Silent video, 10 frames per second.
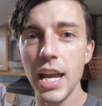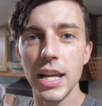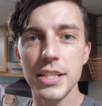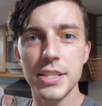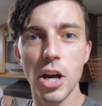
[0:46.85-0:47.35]

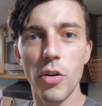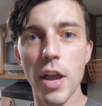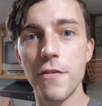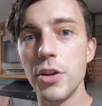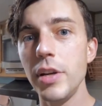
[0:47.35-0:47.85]
And so
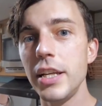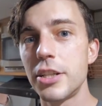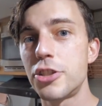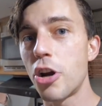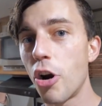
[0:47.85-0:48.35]
if you need
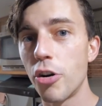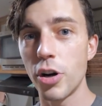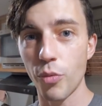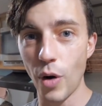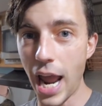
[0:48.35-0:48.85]
to
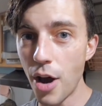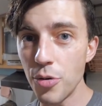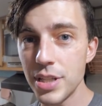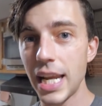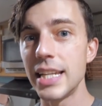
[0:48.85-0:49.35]
turn
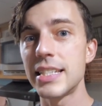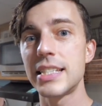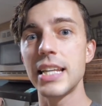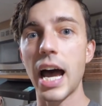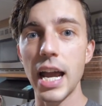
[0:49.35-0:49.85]
around
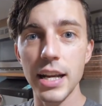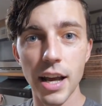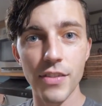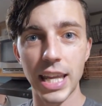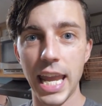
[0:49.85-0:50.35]
inside
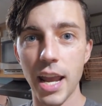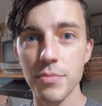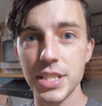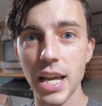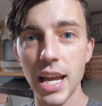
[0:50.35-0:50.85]
of a
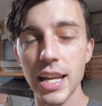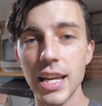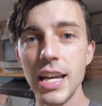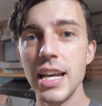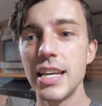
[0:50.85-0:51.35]

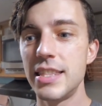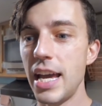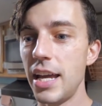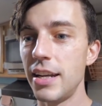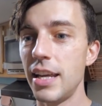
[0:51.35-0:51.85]
campsite,
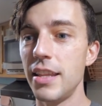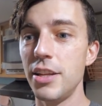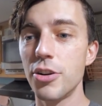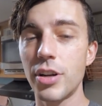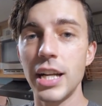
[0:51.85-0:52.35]
then
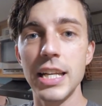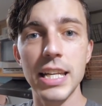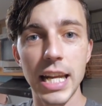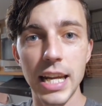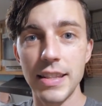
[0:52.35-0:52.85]
you're gonna
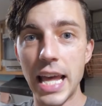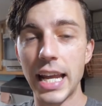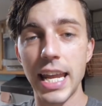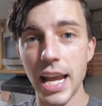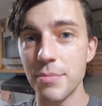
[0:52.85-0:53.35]
need
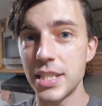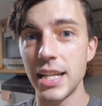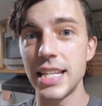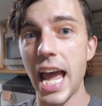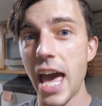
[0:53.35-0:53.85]
that
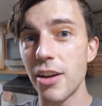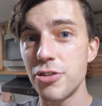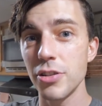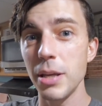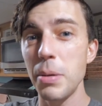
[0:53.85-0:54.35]
campsite to
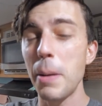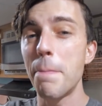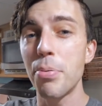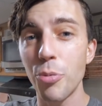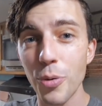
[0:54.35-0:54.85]
actually be
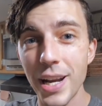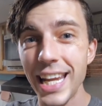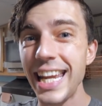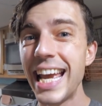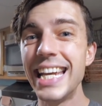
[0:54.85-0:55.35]

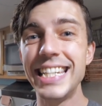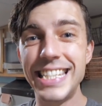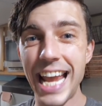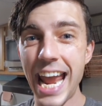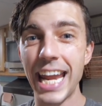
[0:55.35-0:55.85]
pretty
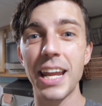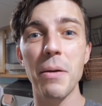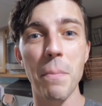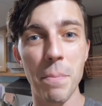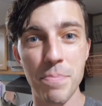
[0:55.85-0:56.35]

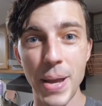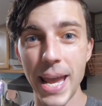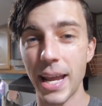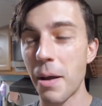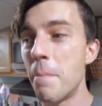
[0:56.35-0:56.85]
dang
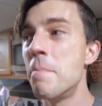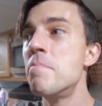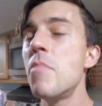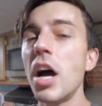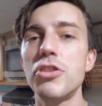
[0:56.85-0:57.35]
big,
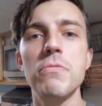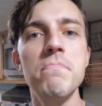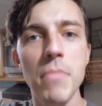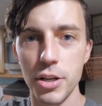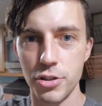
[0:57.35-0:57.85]
much
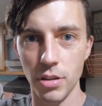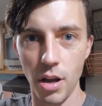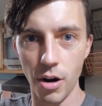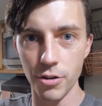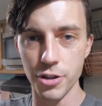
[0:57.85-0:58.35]

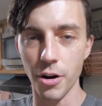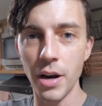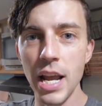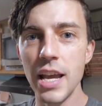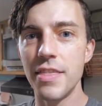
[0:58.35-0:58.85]
larger
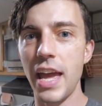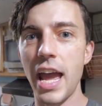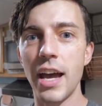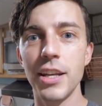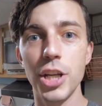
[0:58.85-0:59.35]

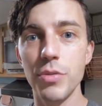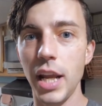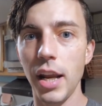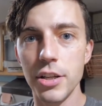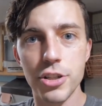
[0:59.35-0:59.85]
than you
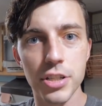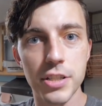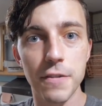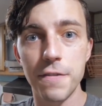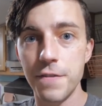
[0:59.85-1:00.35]
need
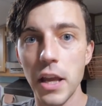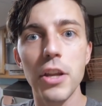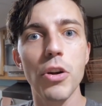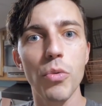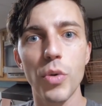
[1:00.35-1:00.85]
just to fit
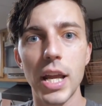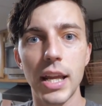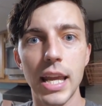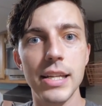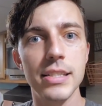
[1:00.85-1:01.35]
your
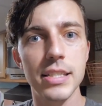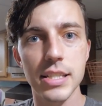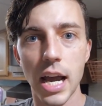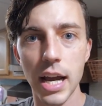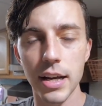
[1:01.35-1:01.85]
rig
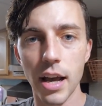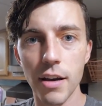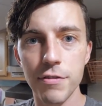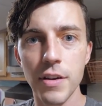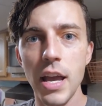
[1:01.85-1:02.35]
inside
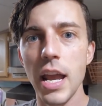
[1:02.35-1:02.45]
of.